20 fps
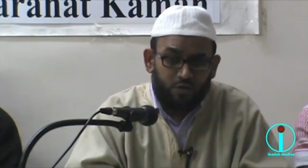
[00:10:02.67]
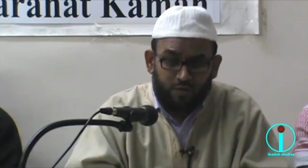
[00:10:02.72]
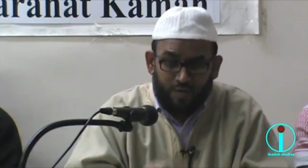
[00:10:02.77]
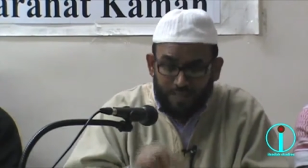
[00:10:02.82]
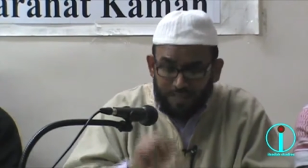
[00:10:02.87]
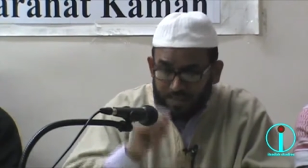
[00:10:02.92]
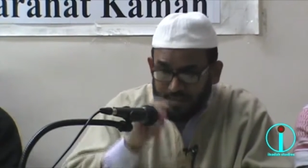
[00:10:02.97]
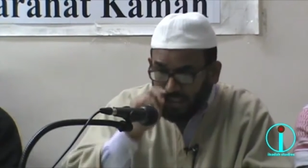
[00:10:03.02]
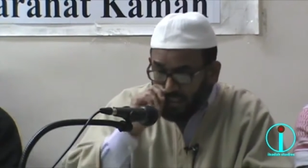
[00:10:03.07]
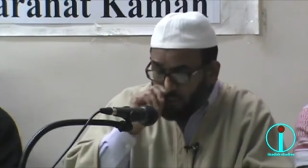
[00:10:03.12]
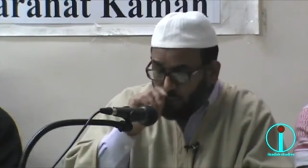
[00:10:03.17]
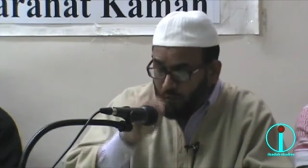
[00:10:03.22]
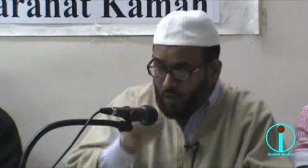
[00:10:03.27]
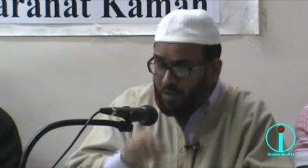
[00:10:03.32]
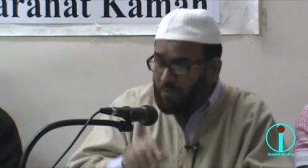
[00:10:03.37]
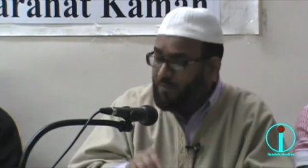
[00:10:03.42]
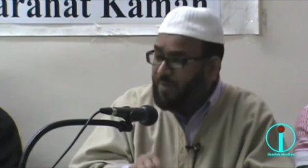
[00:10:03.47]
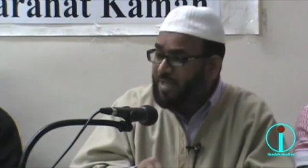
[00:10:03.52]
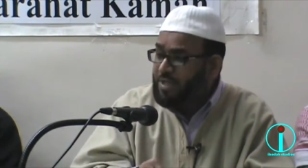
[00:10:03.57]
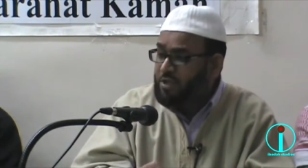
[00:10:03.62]
So I said,
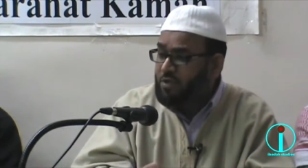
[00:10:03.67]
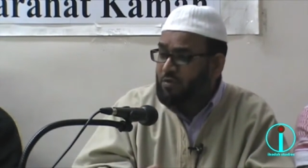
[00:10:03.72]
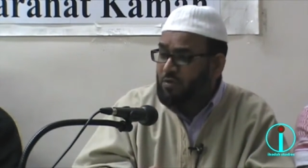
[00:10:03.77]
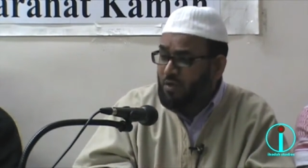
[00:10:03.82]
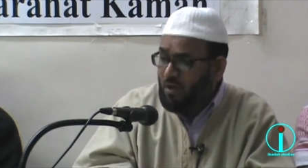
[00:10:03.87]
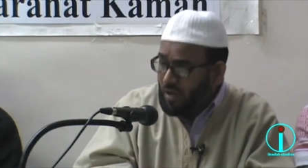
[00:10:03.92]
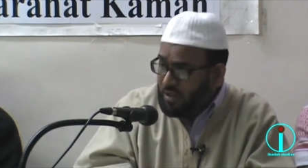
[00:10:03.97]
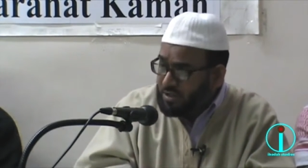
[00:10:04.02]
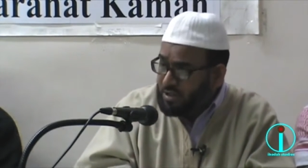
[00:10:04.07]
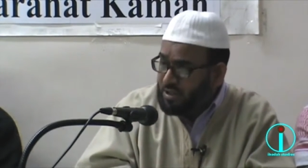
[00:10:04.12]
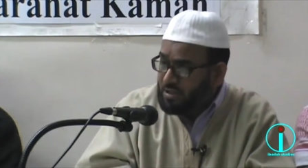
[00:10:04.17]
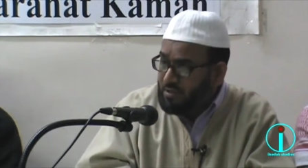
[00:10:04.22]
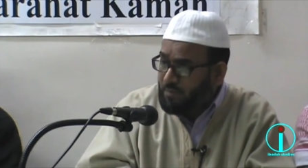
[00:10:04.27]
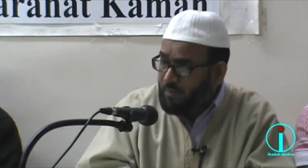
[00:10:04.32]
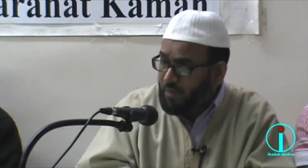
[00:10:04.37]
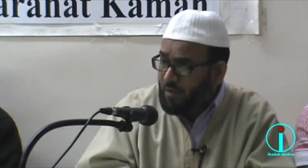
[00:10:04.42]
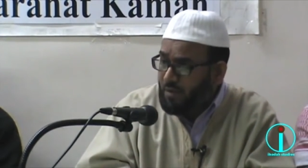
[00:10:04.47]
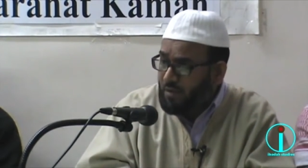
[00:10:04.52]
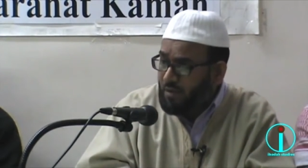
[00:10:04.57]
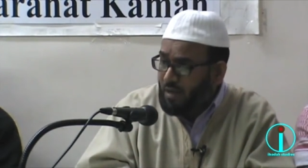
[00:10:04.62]
what makes you conscious
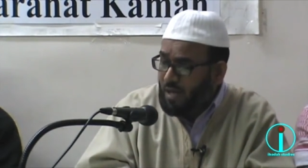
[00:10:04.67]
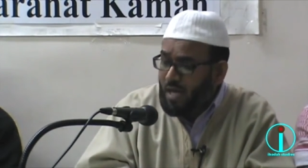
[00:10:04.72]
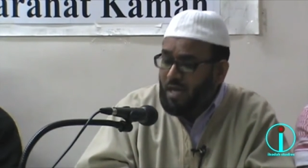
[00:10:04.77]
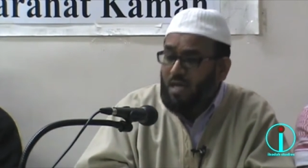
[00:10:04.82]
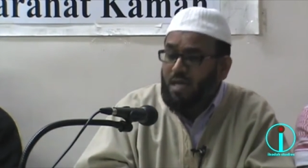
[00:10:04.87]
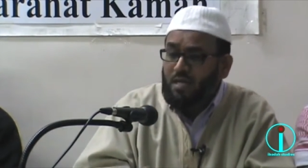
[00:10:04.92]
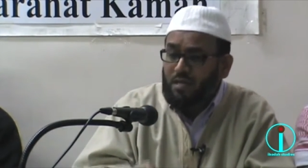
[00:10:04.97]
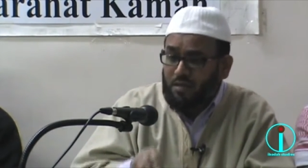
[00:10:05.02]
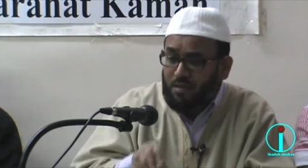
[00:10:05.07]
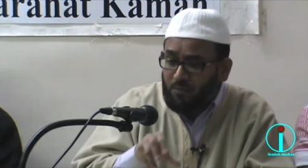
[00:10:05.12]
about Allah?